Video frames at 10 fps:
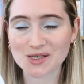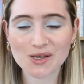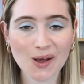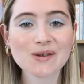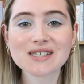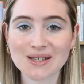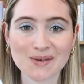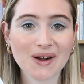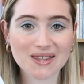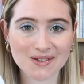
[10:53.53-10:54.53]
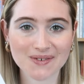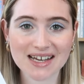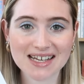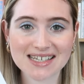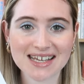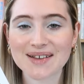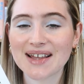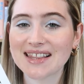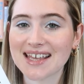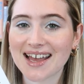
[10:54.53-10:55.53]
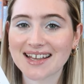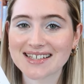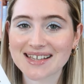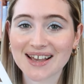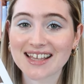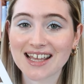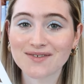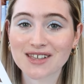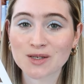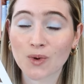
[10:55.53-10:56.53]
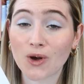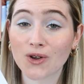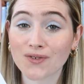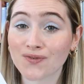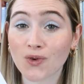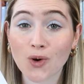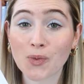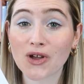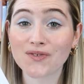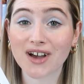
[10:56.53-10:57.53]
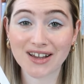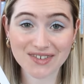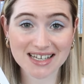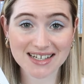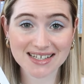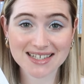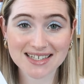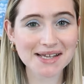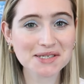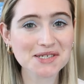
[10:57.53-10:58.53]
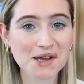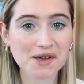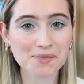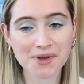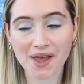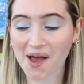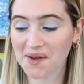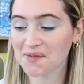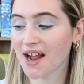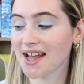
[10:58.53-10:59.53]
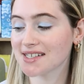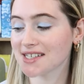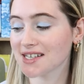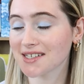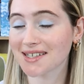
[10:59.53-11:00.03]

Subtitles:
Totally worth a read. So in the end, I gave this one 4.5 stars. Next up, I read